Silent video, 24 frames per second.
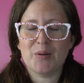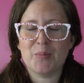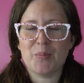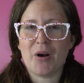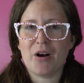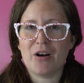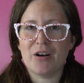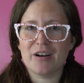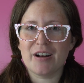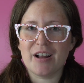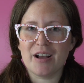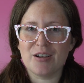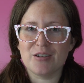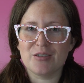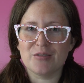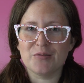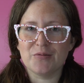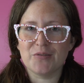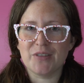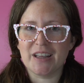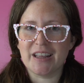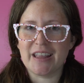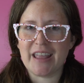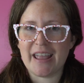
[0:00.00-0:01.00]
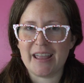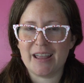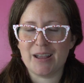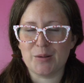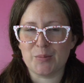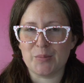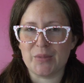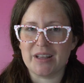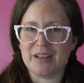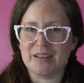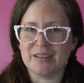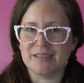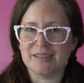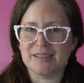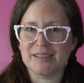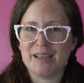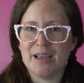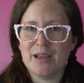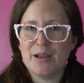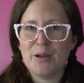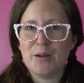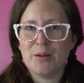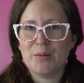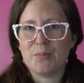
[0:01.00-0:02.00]
part of the game is
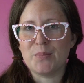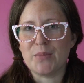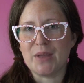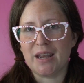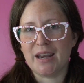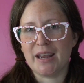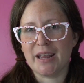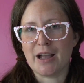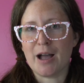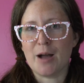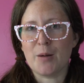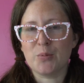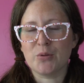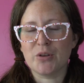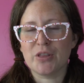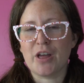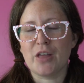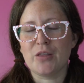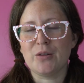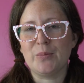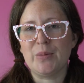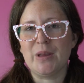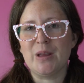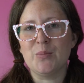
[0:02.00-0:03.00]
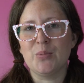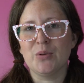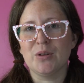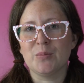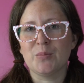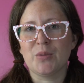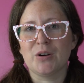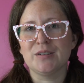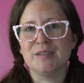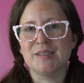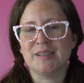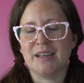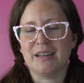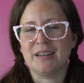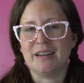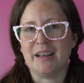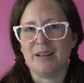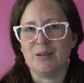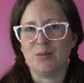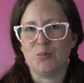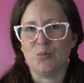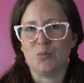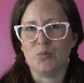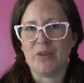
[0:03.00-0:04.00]
meeting up with other people in person,
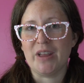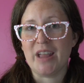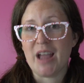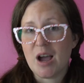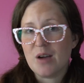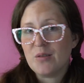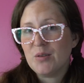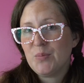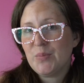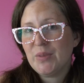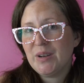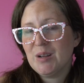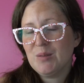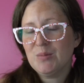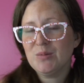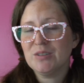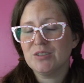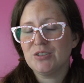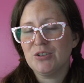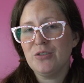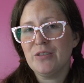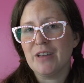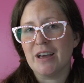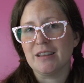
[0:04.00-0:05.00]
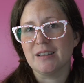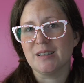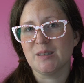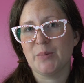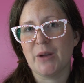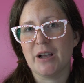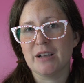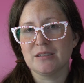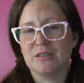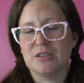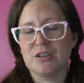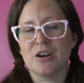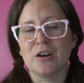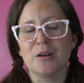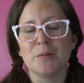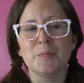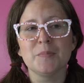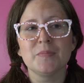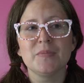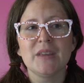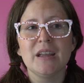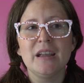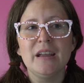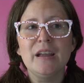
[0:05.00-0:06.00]
and we haven't been able to do that this past year.
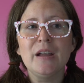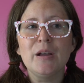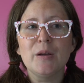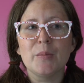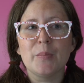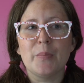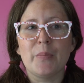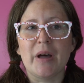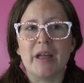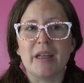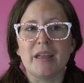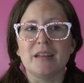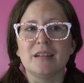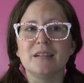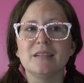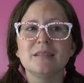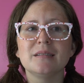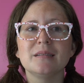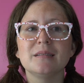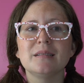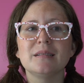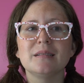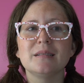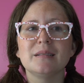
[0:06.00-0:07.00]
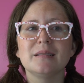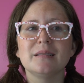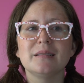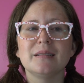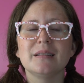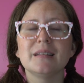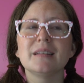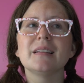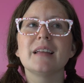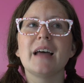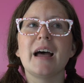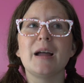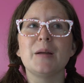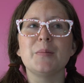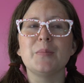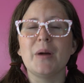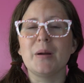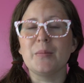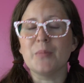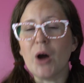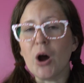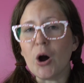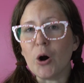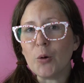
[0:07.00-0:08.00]
But
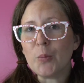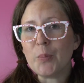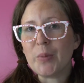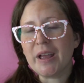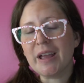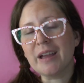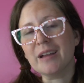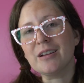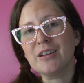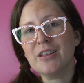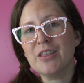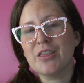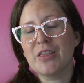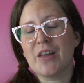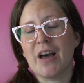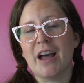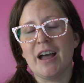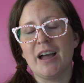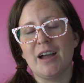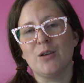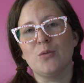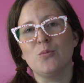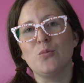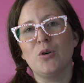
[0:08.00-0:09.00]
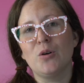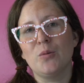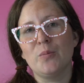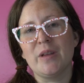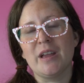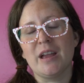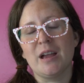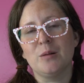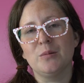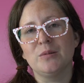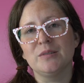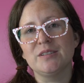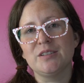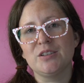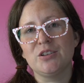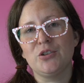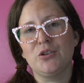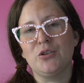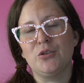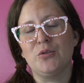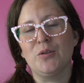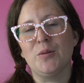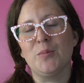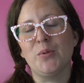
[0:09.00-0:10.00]
I'm hoping that we'll be able
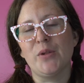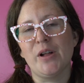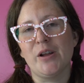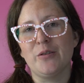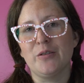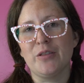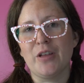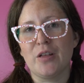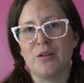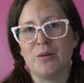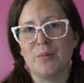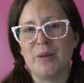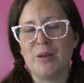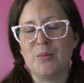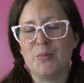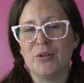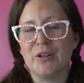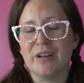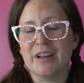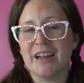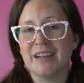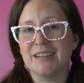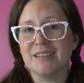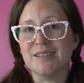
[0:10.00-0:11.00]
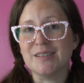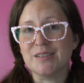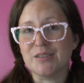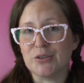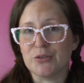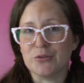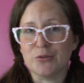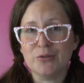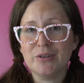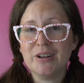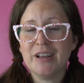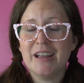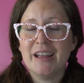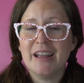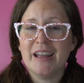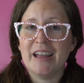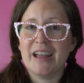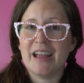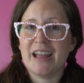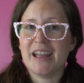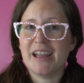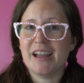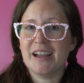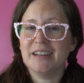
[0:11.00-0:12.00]
to play with other people again soon,
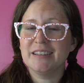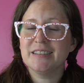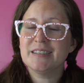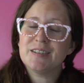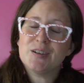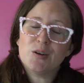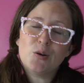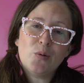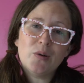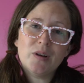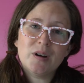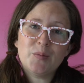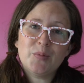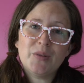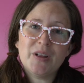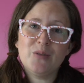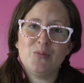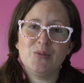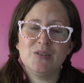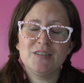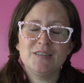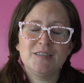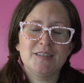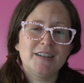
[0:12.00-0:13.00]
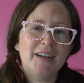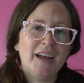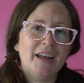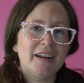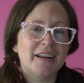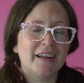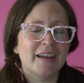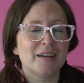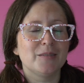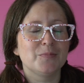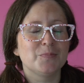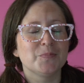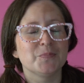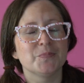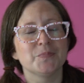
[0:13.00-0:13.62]
and he'll want to play Wizards Unite again.